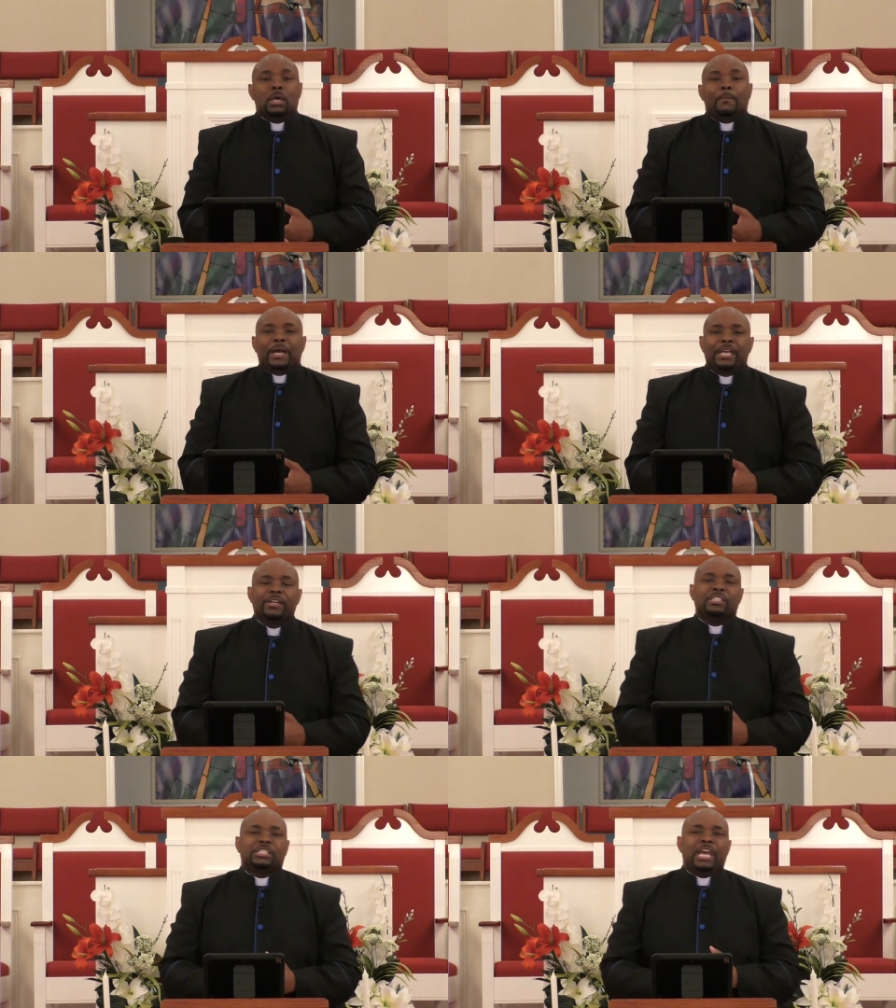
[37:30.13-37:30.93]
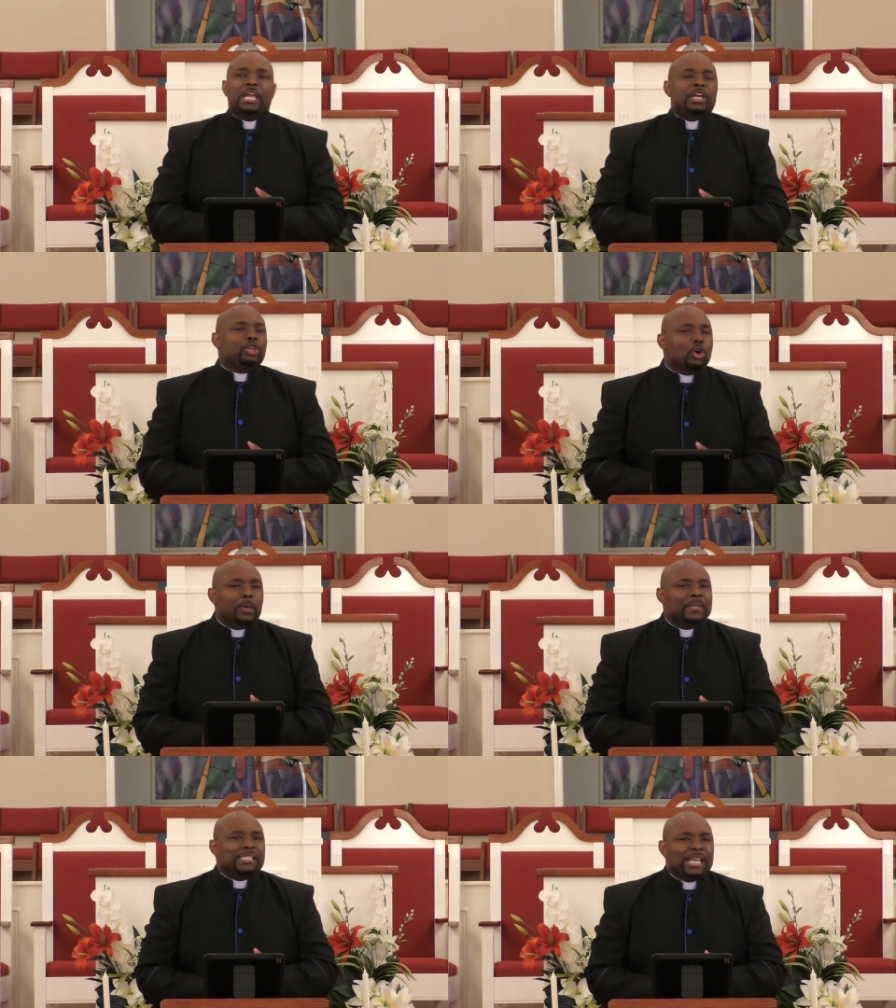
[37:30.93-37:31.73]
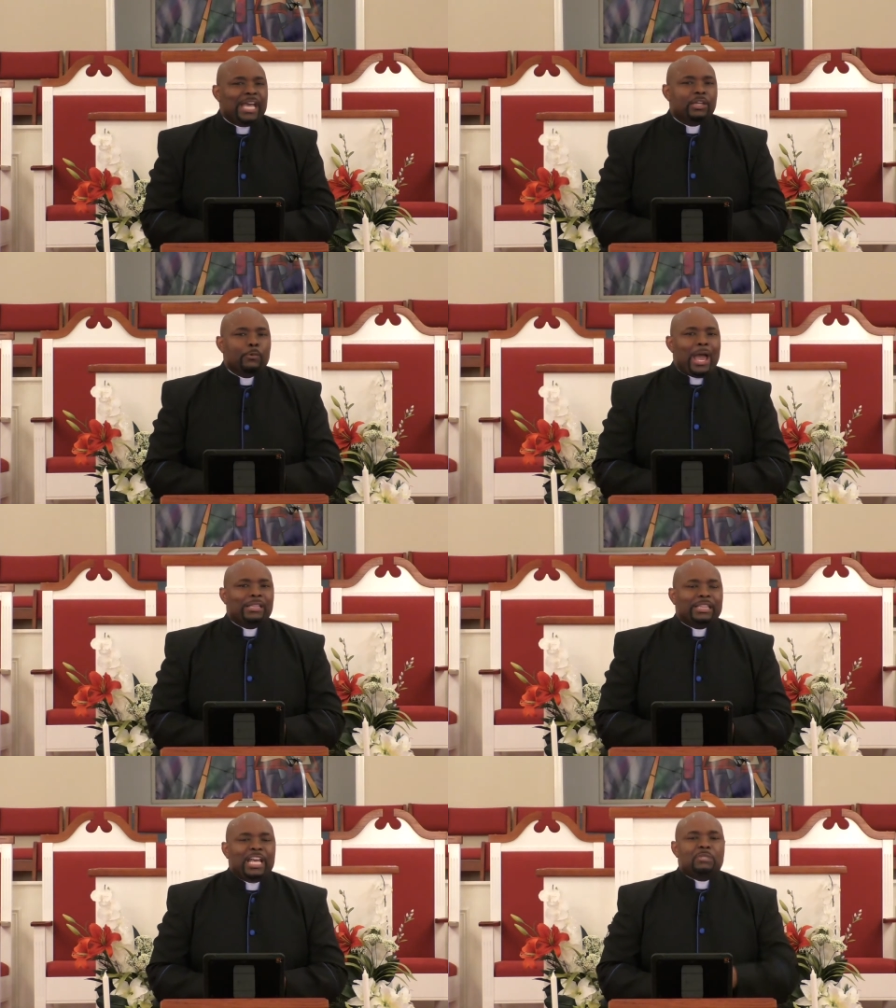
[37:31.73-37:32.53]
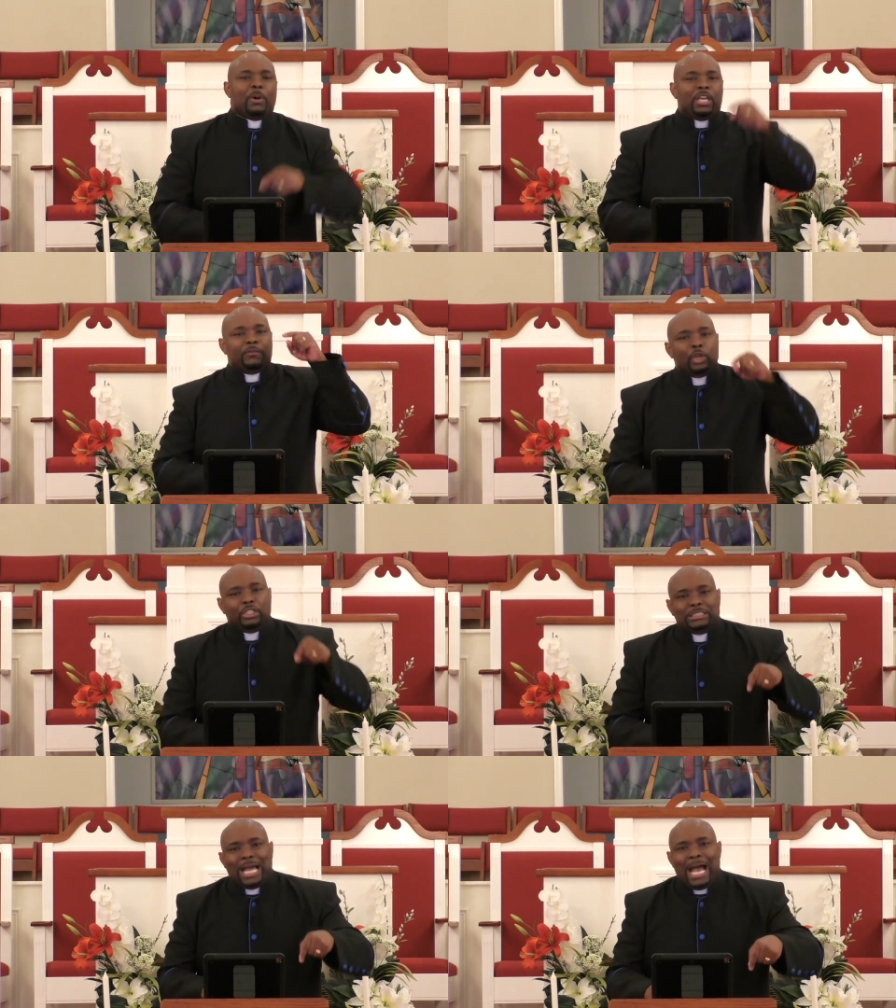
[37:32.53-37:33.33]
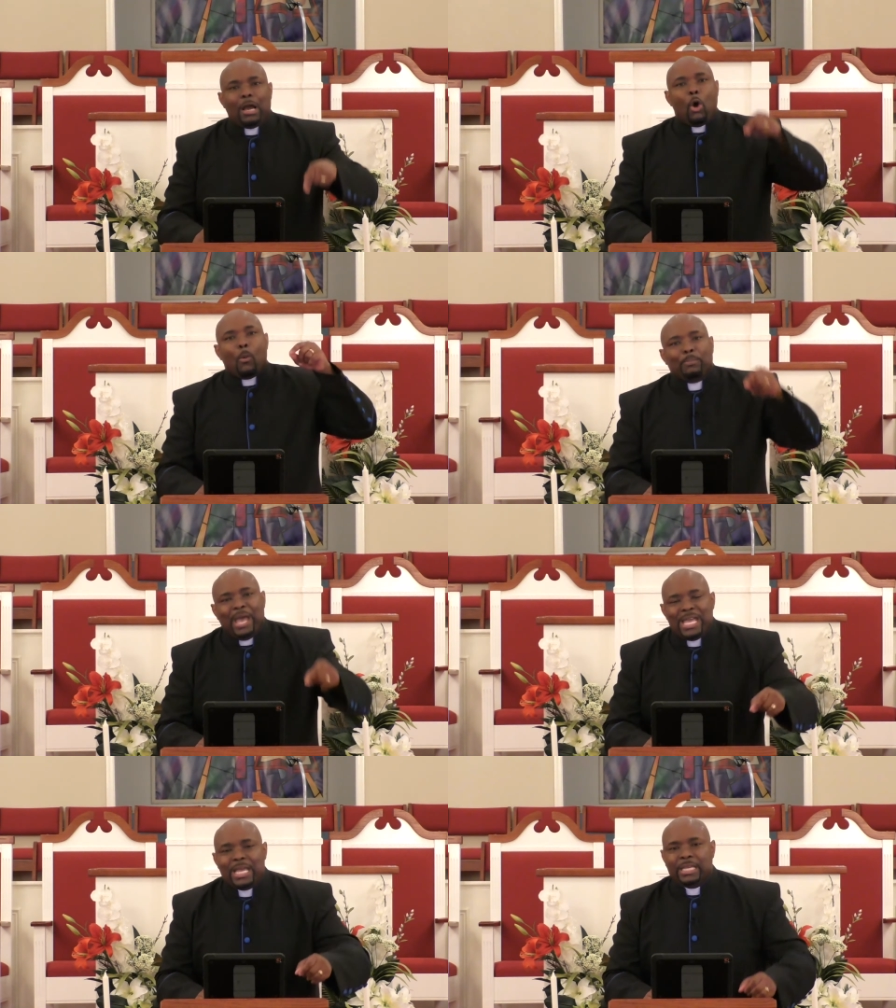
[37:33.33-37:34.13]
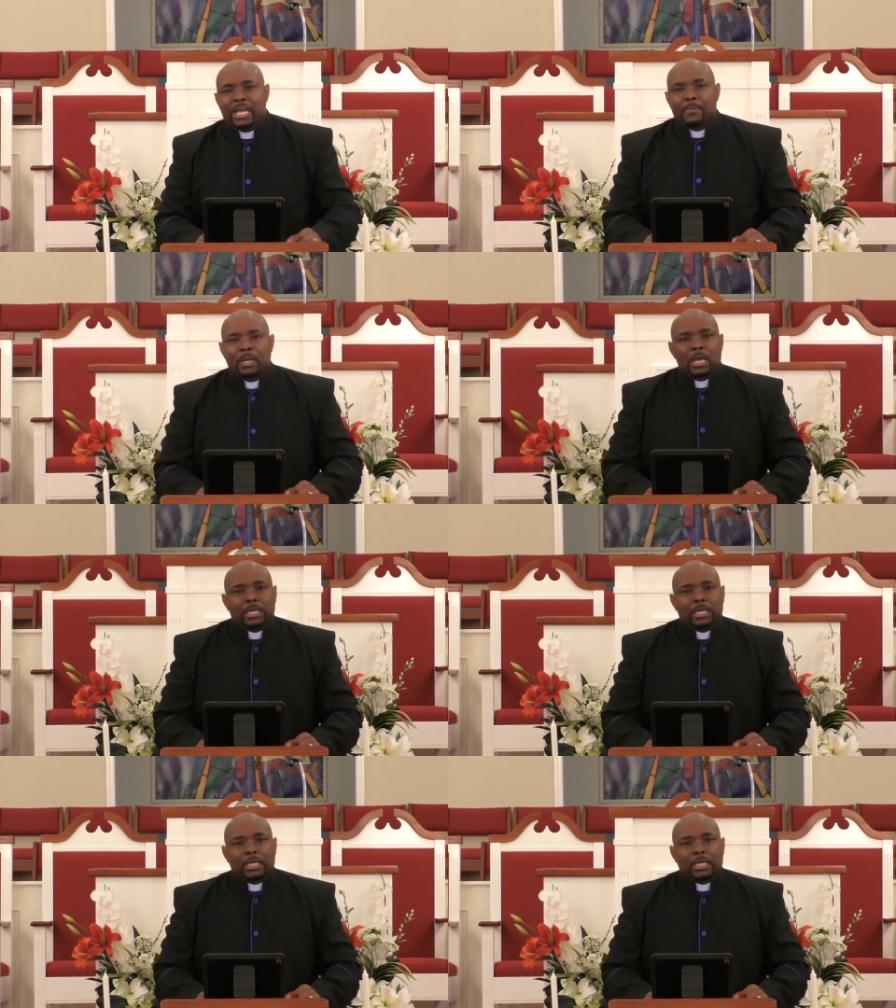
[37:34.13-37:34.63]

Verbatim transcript: But here's the thing you could be saying the right things, but if you're not obeying Him,